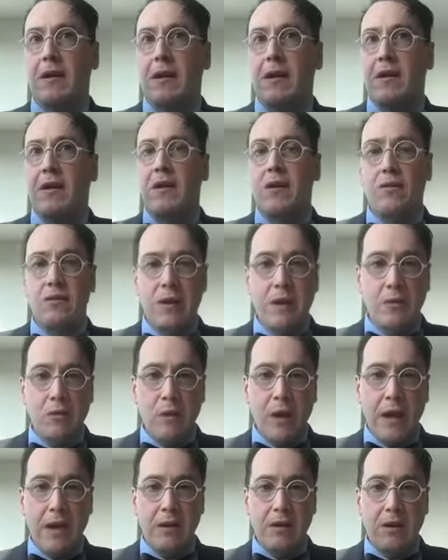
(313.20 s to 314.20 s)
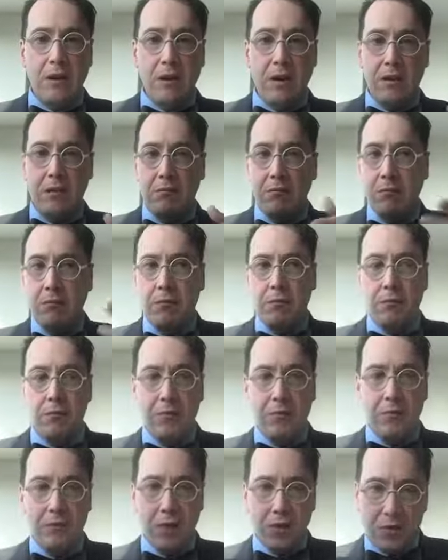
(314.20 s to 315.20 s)
get it rained on.
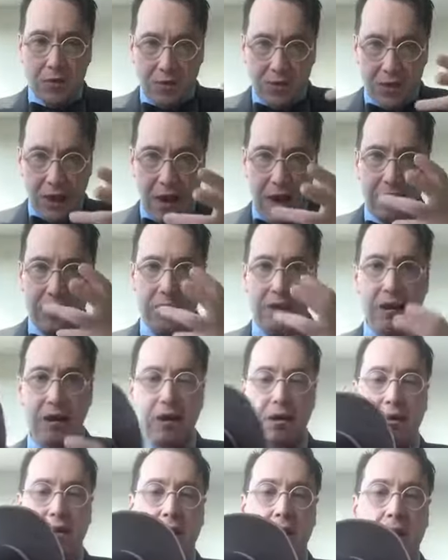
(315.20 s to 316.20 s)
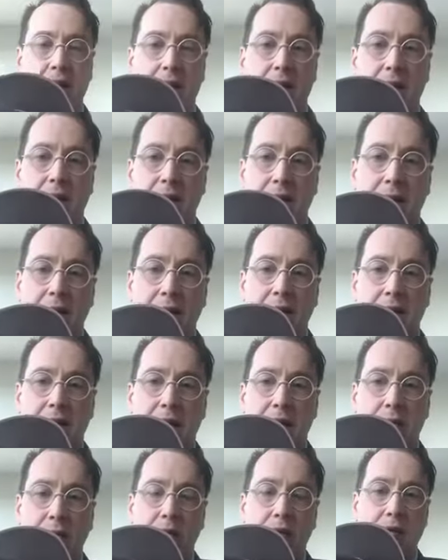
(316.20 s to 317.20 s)
There's sizing in there
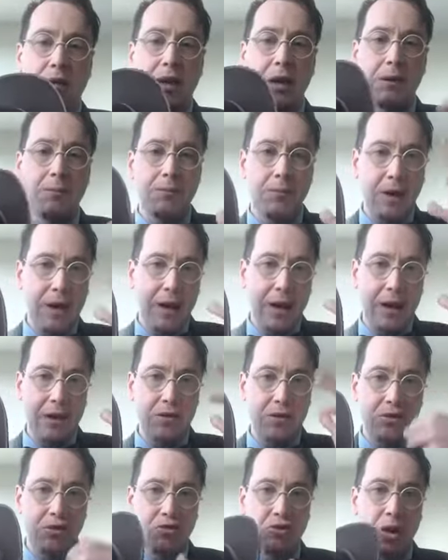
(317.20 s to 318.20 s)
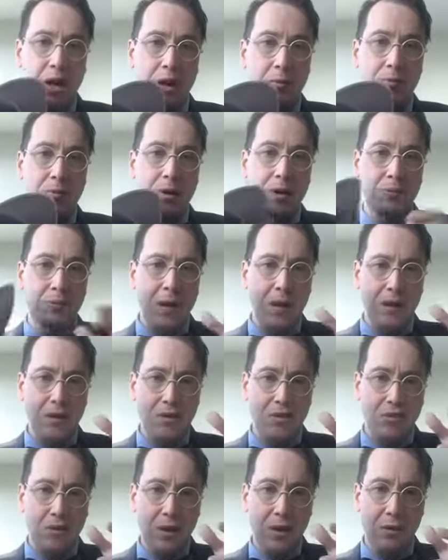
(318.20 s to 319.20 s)
that will keep the hat's shape. It may
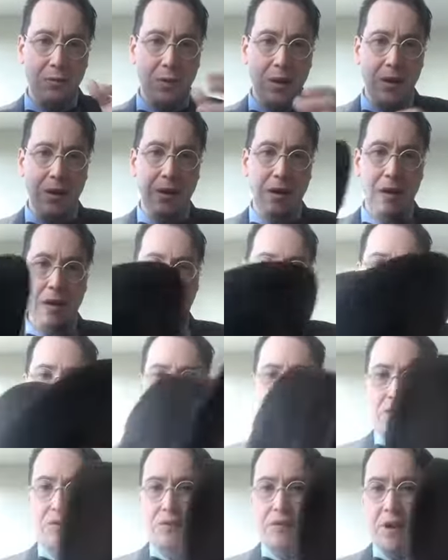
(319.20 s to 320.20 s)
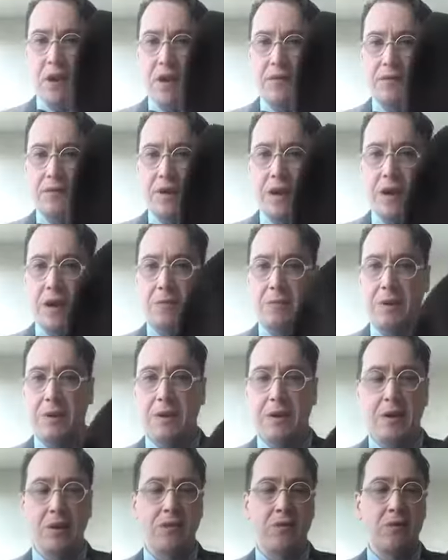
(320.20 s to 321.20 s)
shrink a bit. With a soft hat,
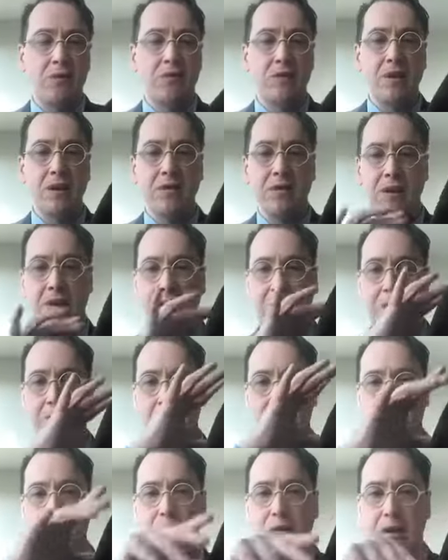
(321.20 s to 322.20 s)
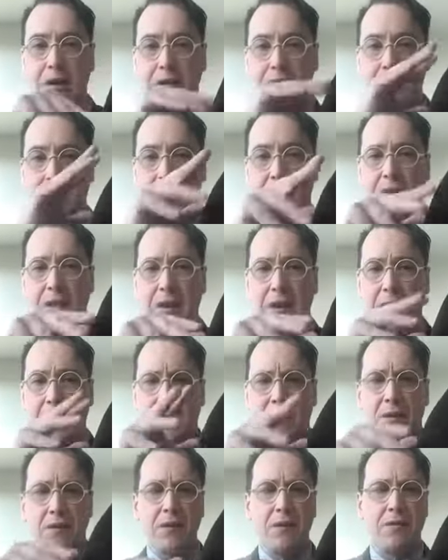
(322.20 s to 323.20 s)
because there's nothing in between
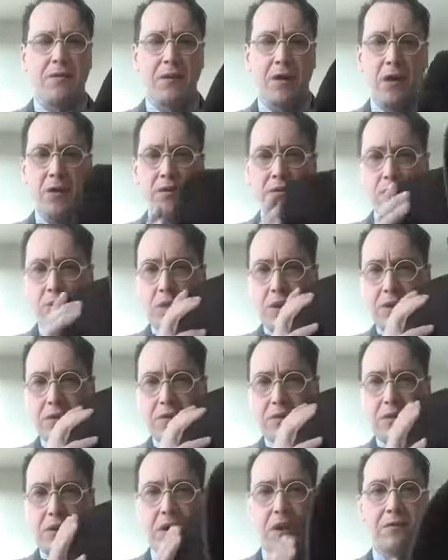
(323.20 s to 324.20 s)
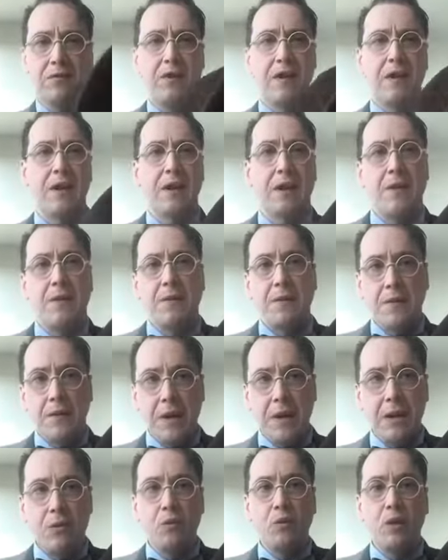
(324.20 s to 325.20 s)
the felts, you want it soft,
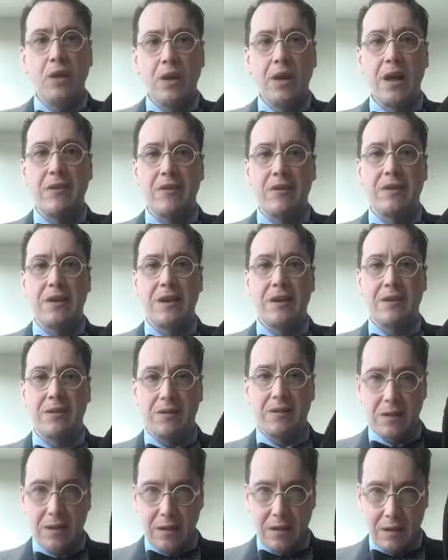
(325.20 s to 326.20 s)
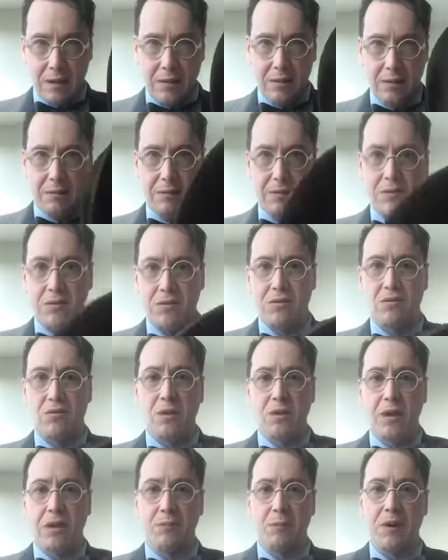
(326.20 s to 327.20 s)
it will have a tendency to
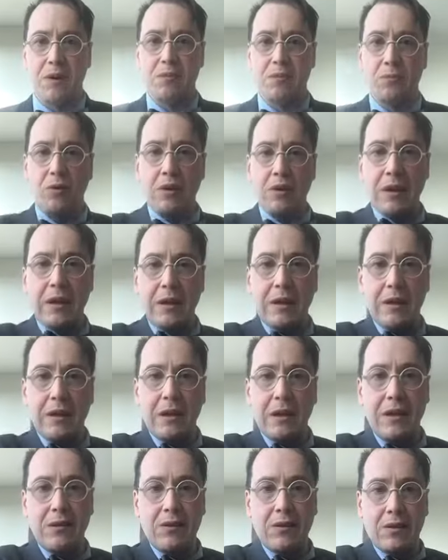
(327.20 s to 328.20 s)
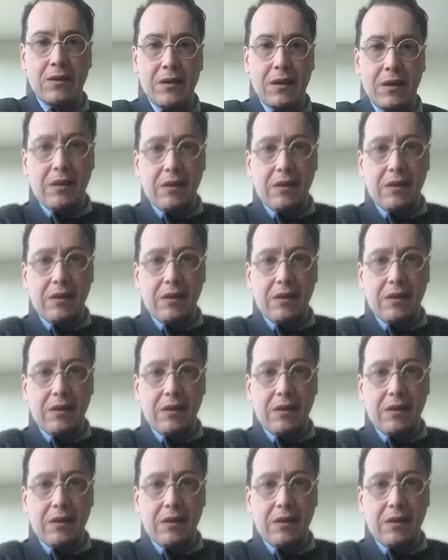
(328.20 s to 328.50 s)
shrink much more easily